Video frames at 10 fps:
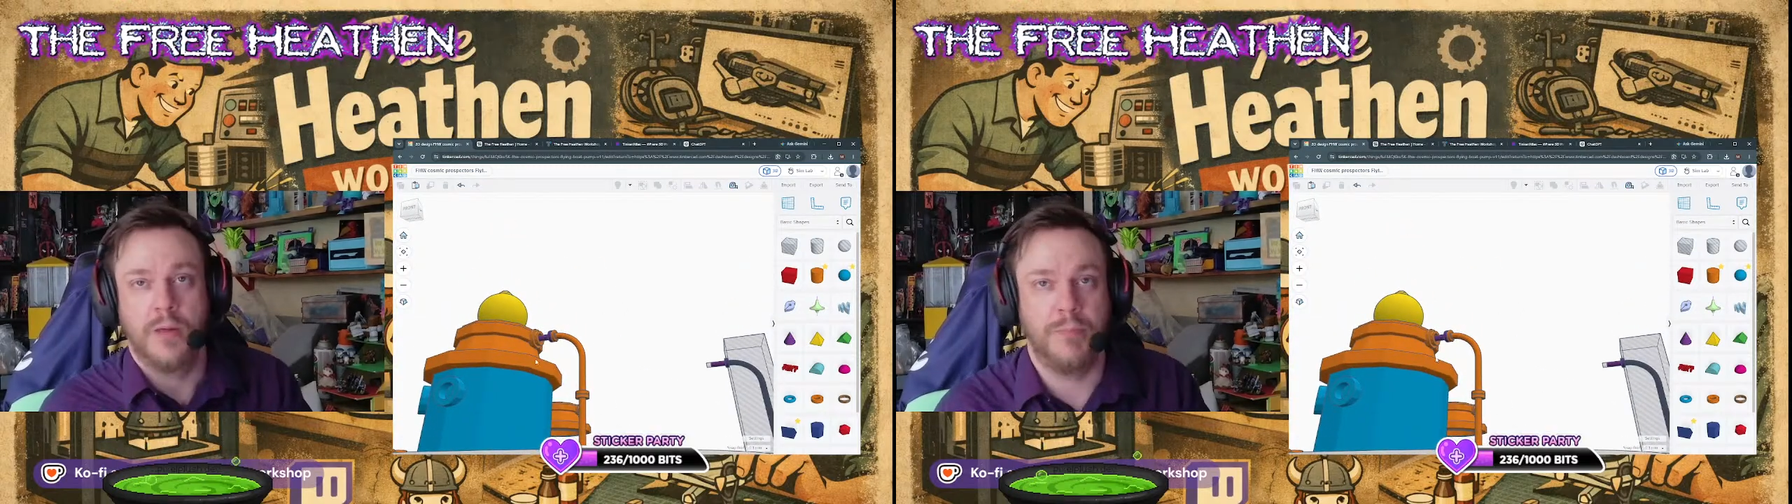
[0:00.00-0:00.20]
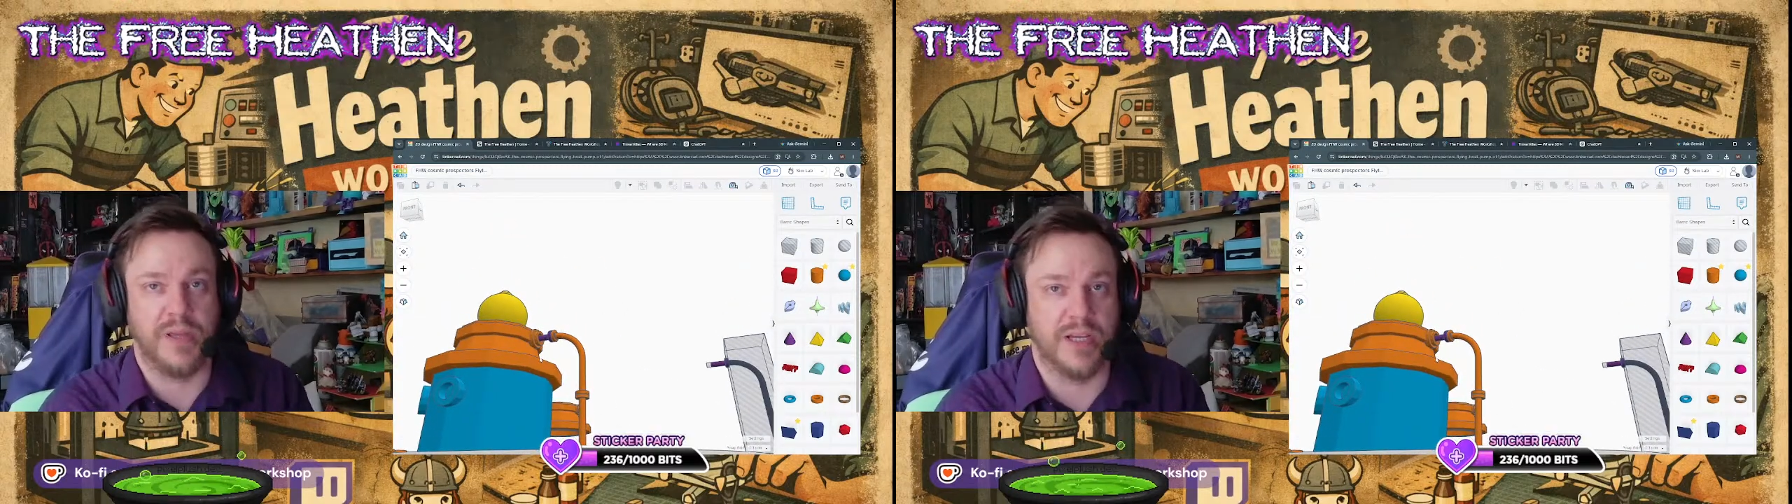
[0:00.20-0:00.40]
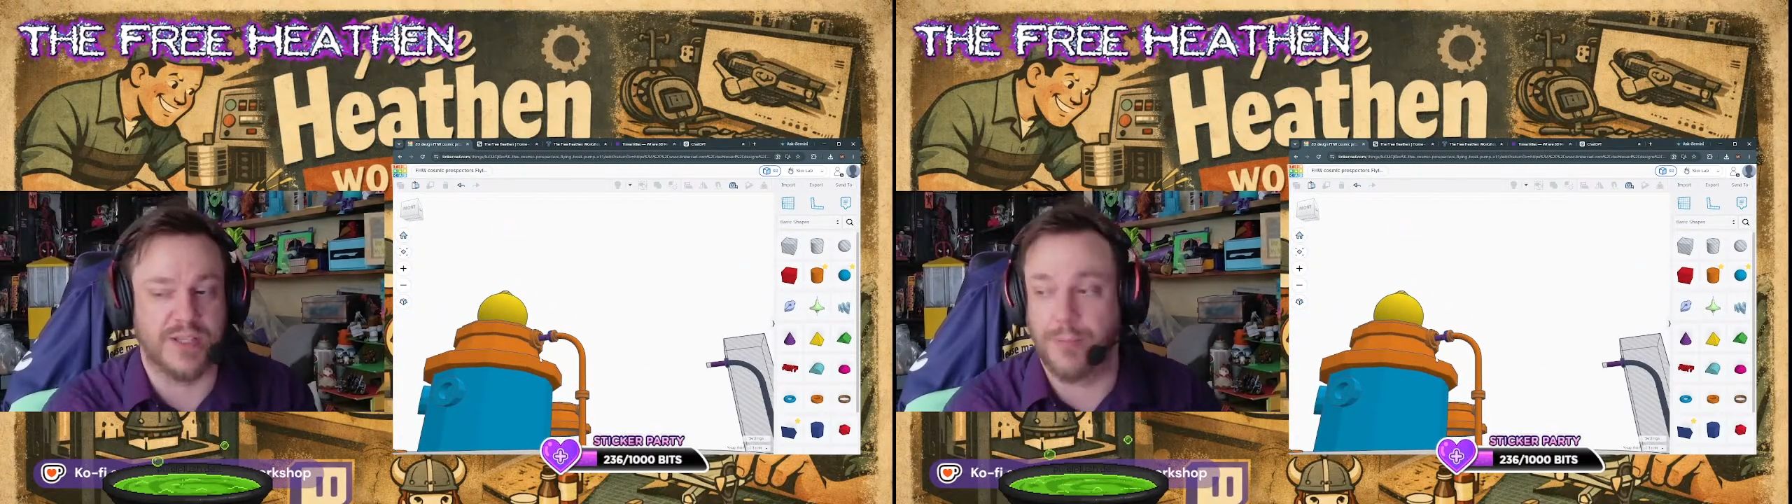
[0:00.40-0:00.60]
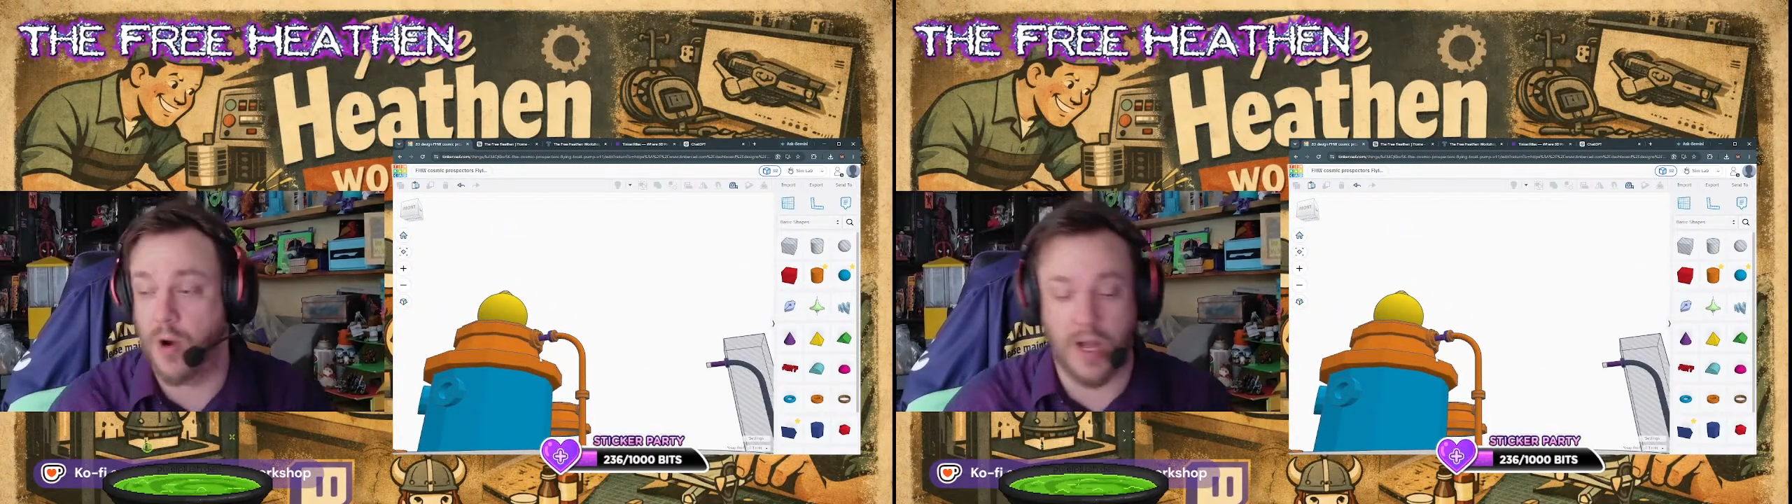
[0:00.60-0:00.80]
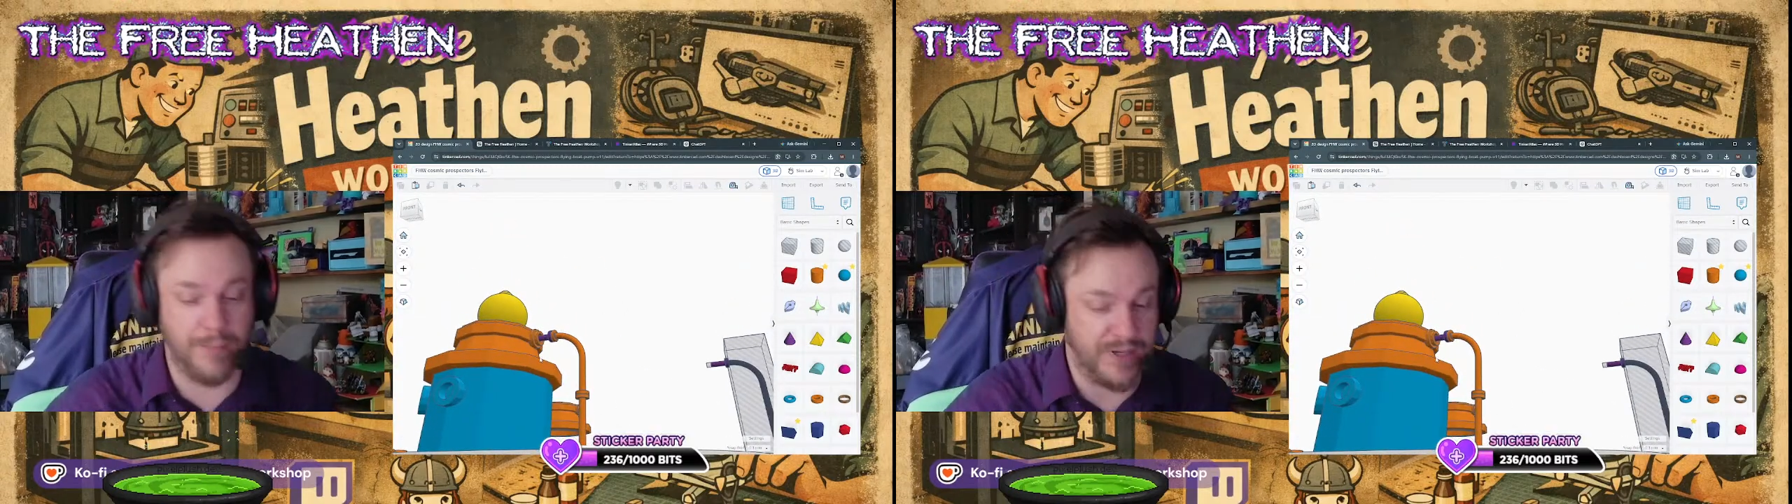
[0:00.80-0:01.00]
Because the
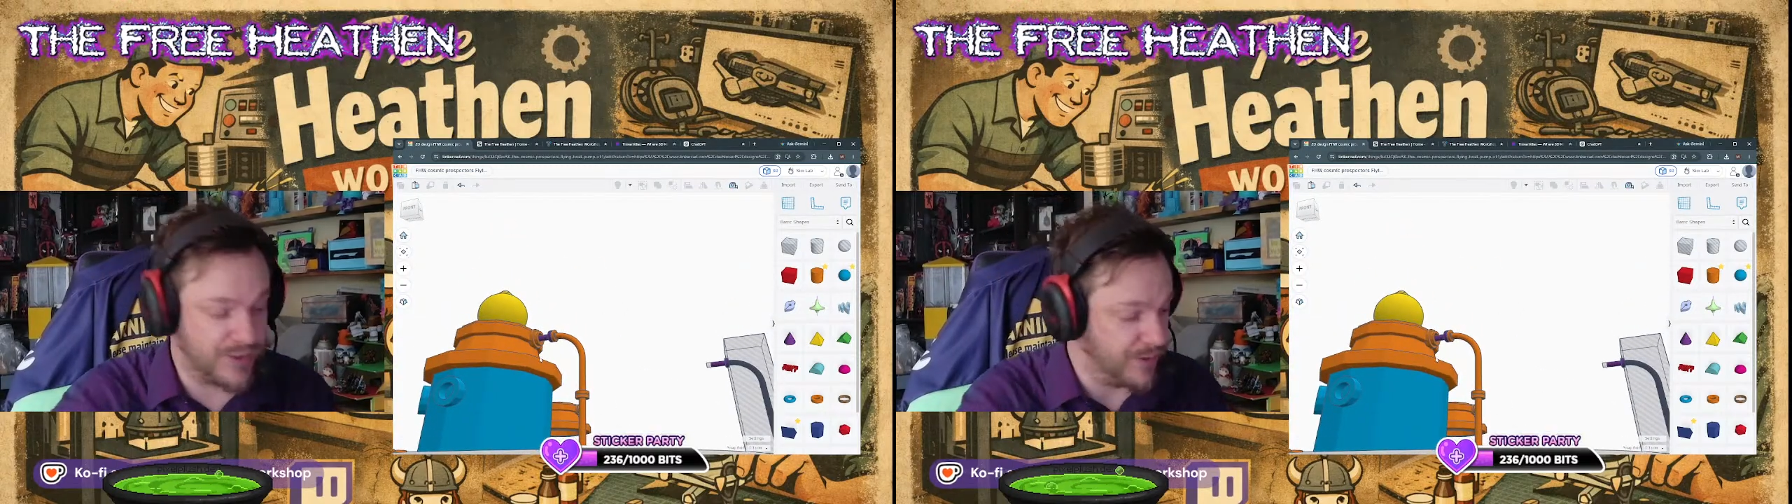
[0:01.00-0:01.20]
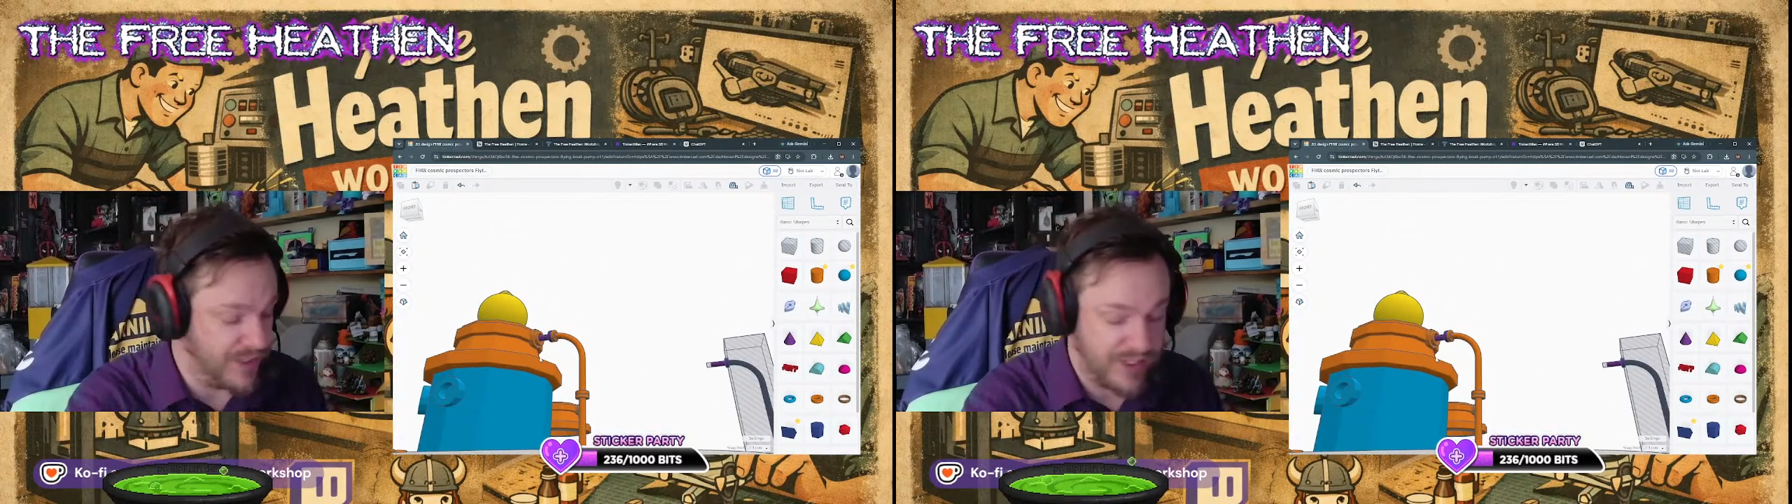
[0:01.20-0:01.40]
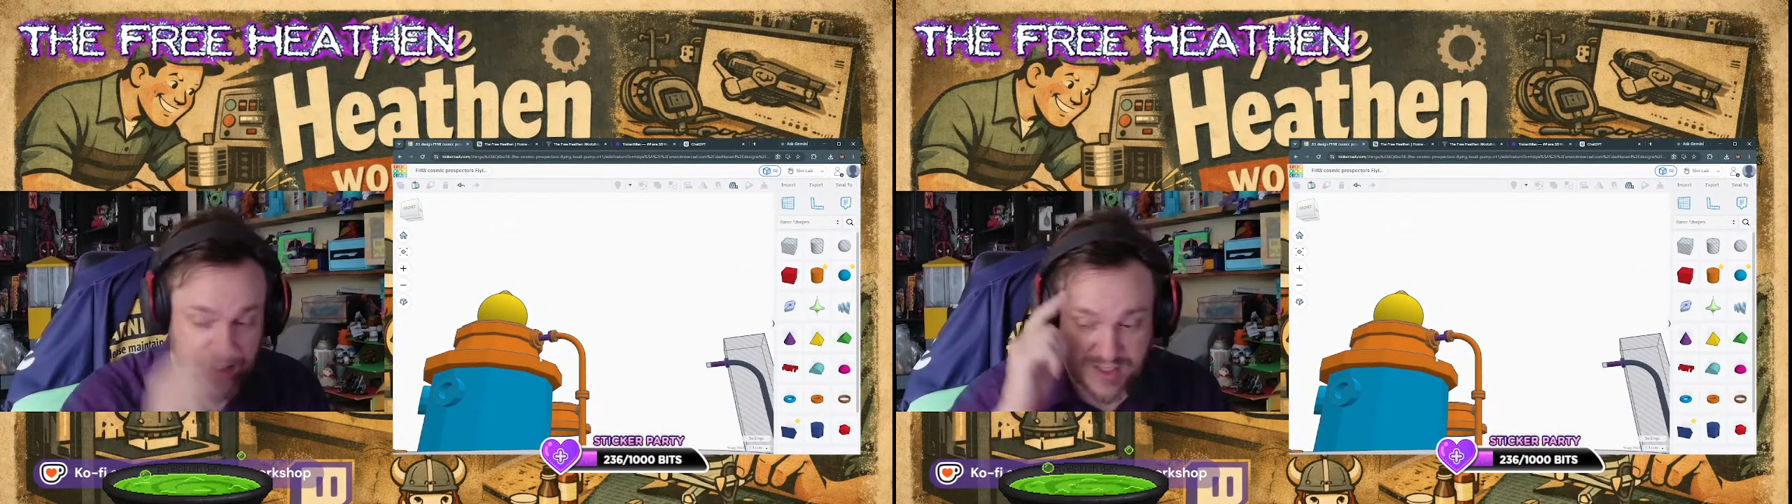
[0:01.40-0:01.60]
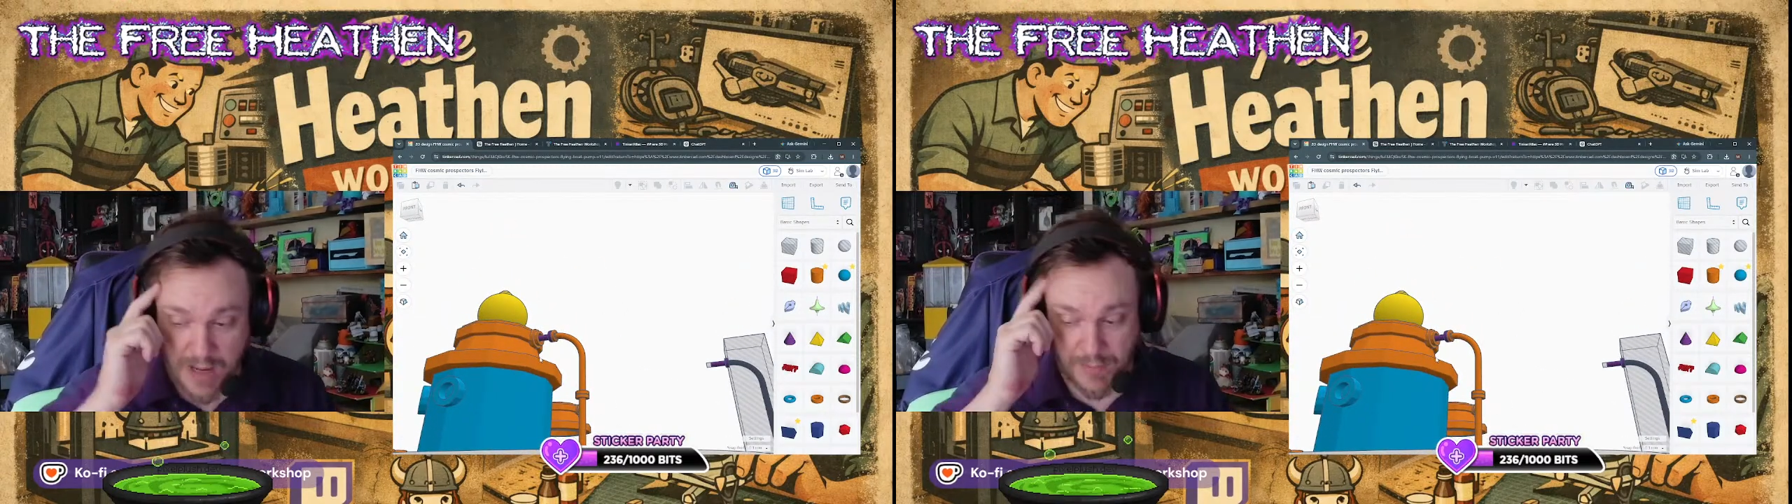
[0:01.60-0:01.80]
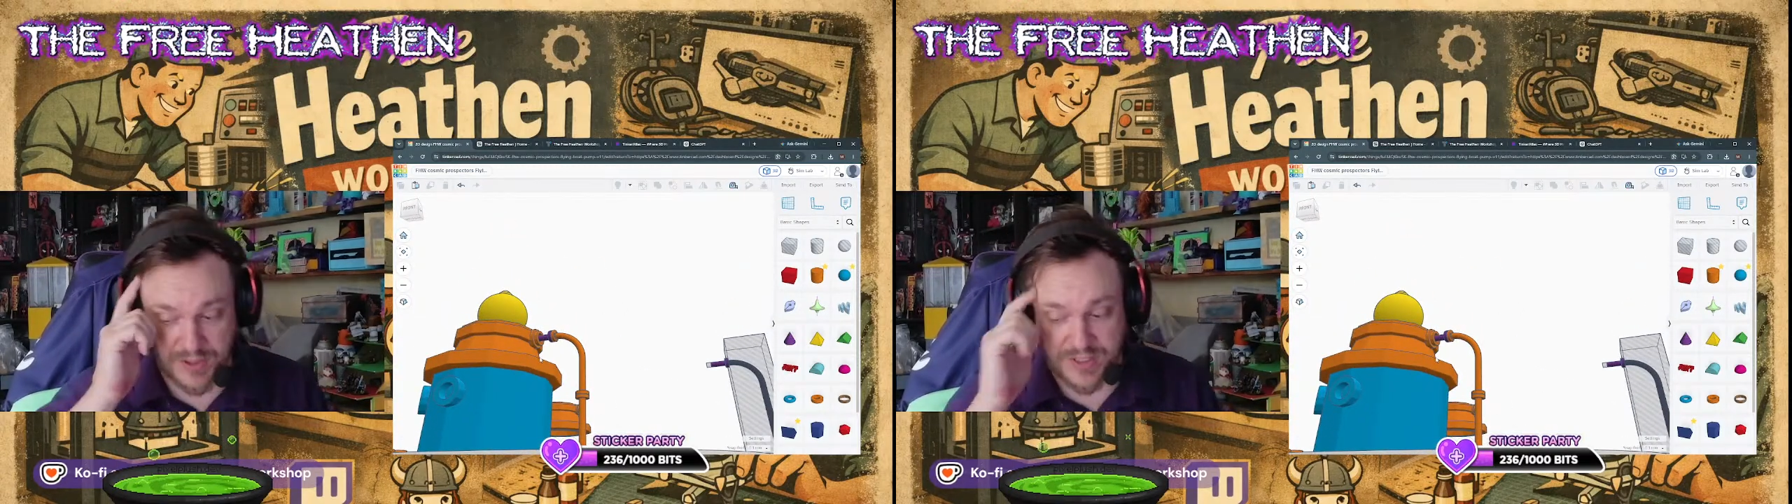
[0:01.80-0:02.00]
problem is when this assembles,